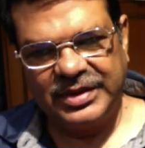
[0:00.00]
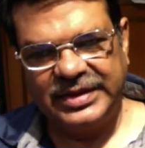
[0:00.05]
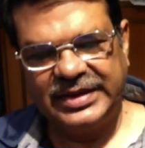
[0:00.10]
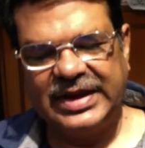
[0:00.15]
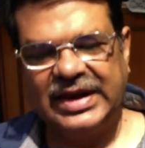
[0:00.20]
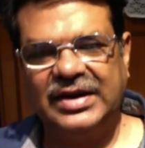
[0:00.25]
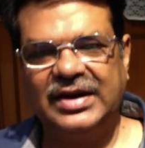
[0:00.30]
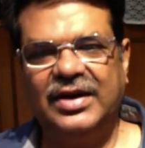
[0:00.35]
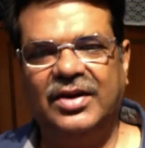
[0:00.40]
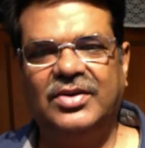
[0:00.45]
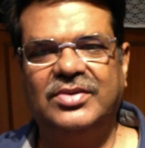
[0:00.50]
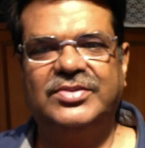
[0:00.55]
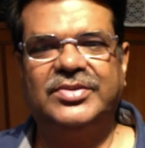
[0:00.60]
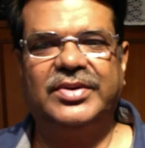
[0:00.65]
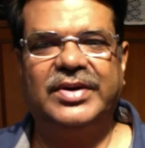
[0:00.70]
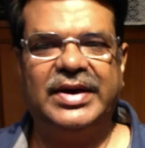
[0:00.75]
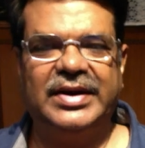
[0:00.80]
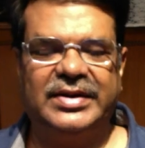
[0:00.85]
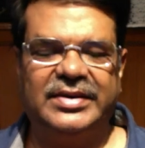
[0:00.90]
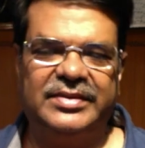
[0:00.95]
That will also
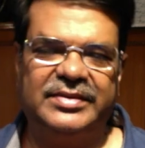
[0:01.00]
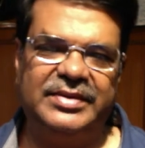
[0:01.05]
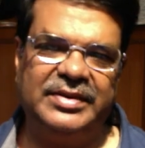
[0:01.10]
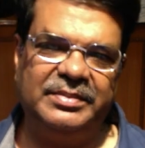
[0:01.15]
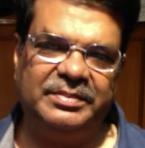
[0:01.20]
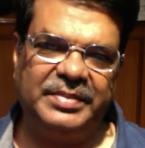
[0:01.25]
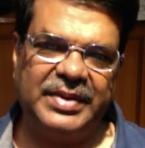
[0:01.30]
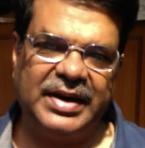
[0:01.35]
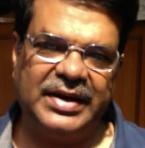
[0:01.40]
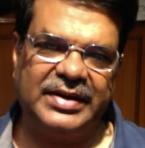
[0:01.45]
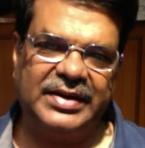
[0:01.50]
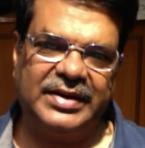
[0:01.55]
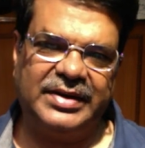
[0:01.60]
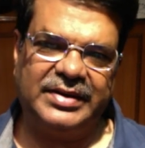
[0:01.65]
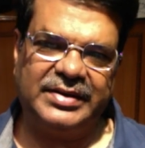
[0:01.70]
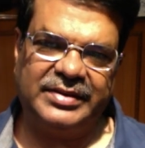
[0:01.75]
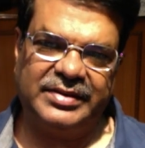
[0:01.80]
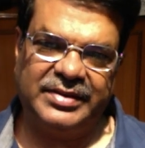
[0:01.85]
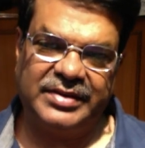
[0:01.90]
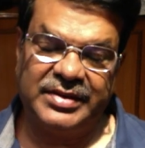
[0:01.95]
get impacted.
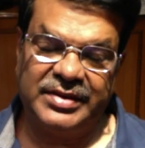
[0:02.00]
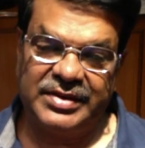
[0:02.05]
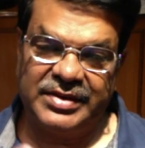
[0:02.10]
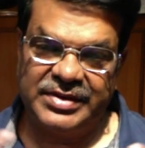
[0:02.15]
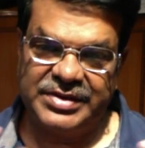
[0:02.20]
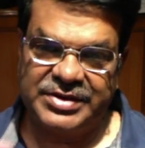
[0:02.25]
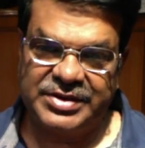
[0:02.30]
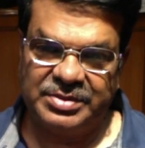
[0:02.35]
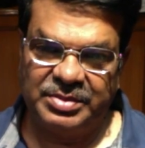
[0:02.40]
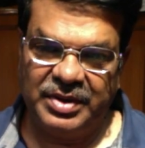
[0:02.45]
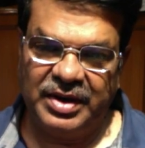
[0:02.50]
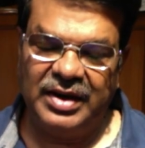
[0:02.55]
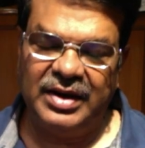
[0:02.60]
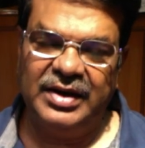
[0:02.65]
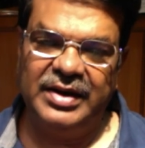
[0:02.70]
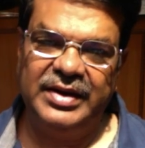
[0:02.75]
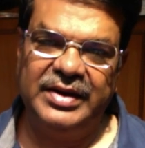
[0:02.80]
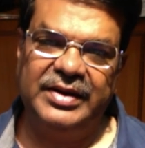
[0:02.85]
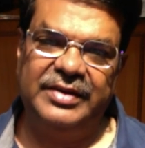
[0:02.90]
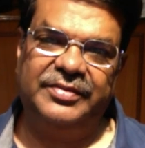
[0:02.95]

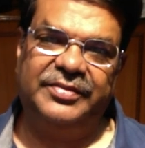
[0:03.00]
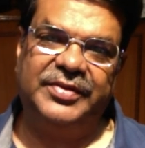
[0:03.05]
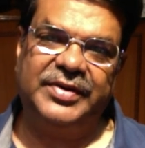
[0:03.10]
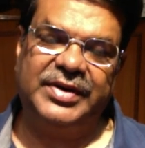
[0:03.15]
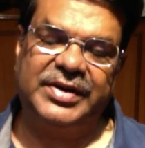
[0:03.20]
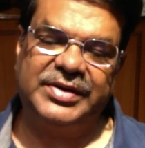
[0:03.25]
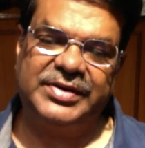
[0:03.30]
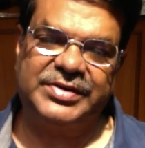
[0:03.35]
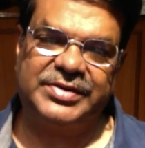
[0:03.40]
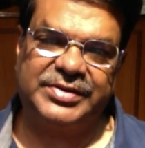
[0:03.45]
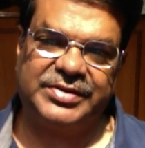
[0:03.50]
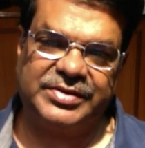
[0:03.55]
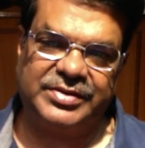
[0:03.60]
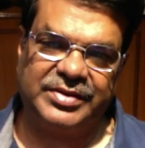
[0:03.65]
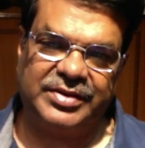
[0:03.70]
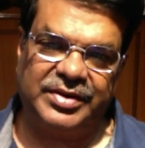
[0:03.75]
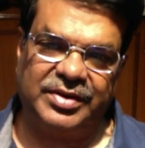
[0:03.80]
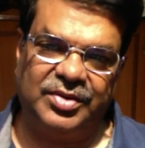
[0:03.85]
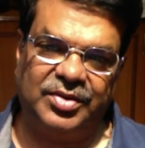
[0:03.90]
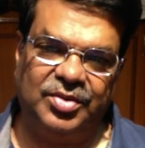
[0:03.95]
Similarly, if it is
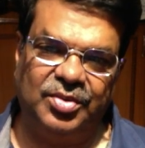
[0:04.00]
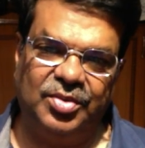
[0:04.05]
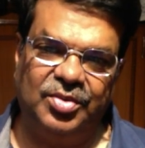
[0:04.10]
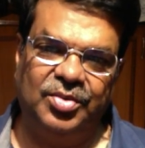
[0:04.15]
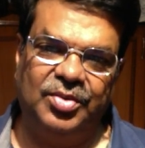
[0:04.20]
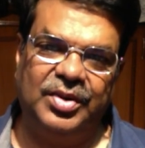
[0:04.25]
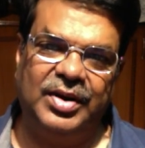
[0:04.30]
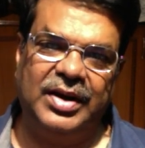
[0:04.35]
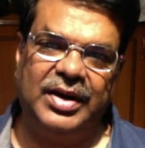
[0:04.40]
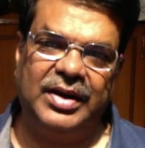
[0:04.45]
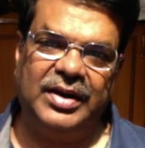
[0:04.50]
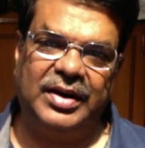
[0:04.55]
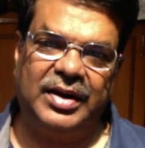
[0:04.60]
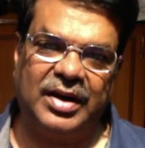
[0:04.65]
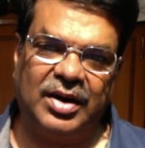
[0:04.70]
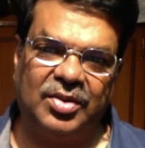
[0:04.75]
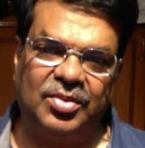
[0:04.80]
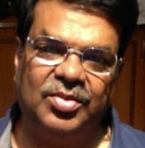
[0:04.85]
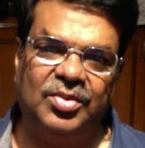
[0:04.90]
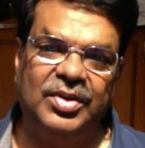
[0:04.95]
a Guru and
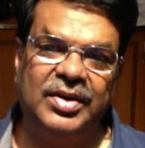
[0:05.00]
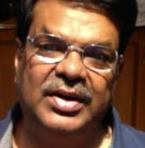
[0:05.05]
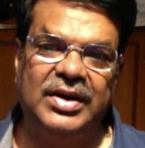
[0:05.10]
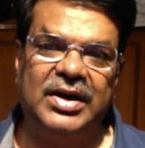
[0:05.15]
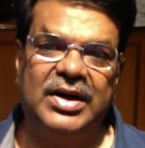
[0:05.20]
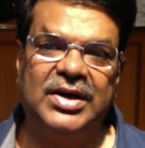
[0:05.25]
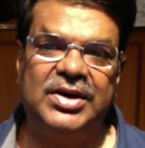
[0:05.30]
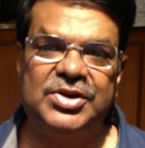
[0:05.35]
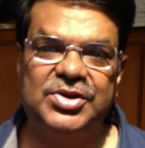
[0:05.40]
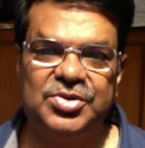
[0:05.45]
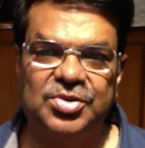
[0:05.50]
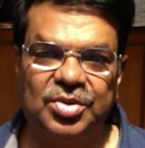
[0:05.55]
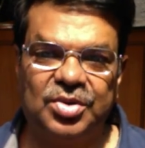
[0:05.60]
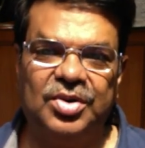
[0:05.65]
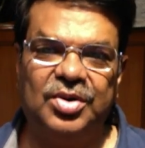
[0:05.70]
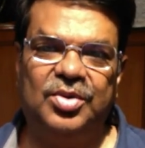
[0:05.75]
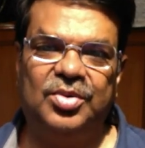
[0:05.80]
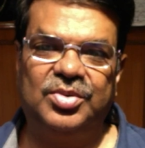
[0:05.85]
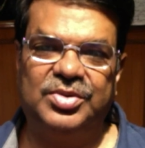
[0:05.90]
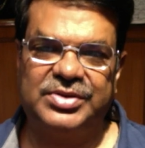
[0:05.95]
Rahu and
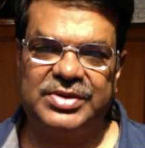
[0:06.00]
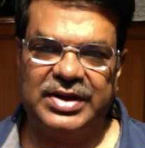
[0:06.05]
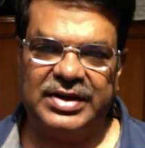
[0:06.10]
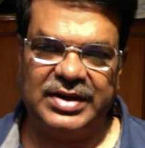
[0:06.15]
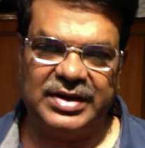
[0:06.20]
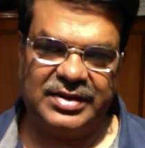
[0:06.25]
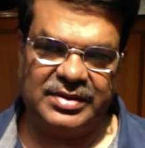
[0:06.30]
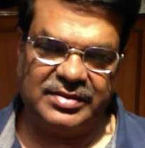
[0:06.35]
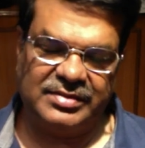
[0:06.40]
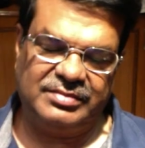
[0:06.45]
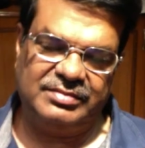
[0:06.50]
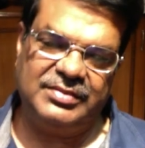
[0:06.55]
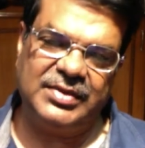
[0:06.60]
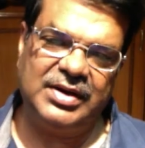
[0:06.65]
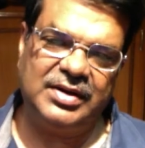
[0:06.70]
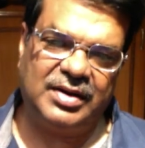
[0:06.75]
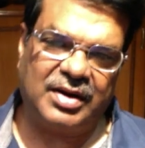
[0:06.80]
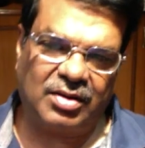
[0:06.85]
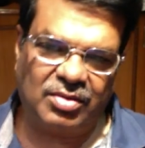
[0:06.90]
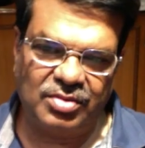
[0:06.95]
Shukra looks at it,
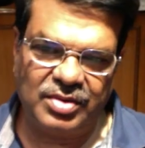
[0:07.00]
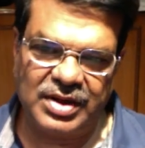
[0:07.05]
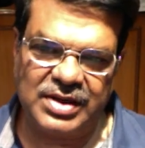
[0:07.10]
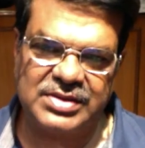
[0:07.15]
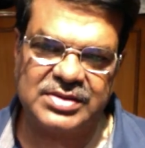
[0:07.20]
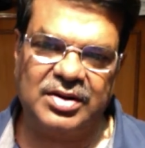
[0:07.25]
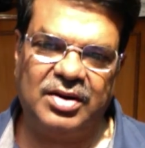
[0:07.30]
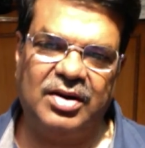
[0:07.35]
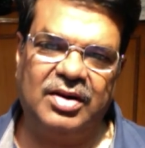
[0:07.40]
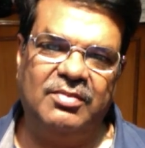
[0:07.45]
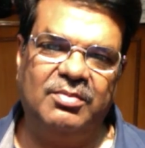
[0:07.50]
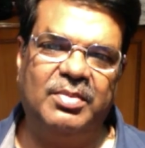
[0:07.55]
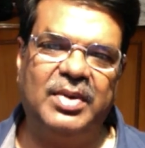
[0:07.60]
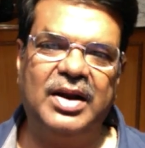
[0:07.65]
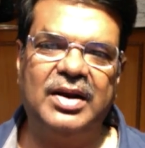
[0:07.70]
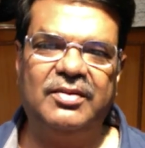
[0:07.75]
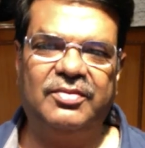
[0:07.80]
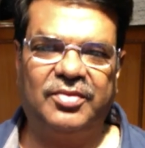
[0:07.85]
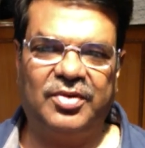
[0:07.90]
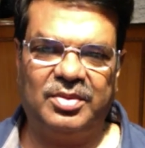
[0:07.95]
then Rahu gets a lot of
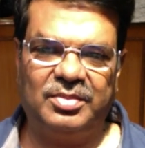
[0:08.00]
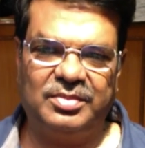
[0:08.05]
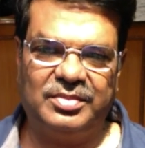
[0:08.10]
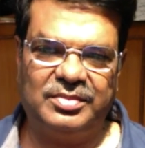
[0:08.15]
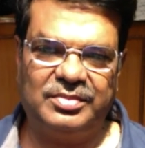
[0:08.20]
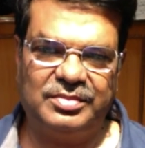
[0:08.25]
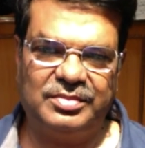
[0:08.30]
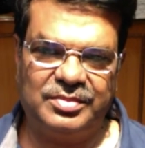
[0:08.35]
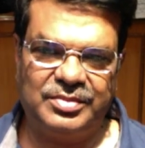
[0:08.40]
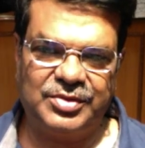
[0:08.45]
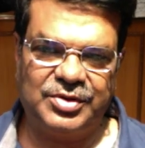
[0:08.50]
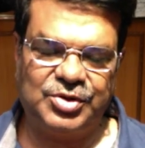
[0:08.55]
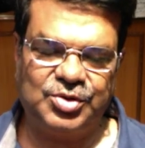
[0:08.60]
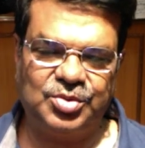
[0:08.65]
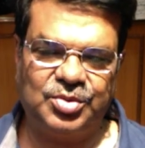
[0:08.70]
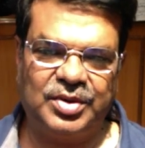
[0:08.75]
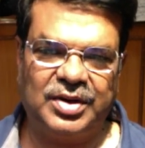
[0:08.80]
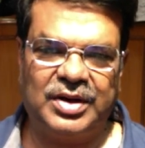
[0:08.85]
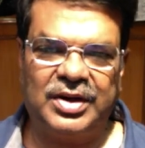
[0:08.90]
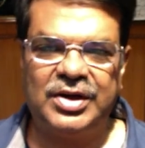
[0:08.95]
bal from
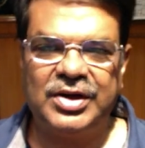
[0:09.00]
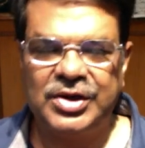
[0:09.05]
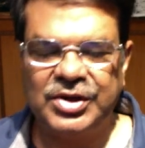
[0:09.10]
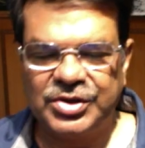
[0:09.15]
Shukra.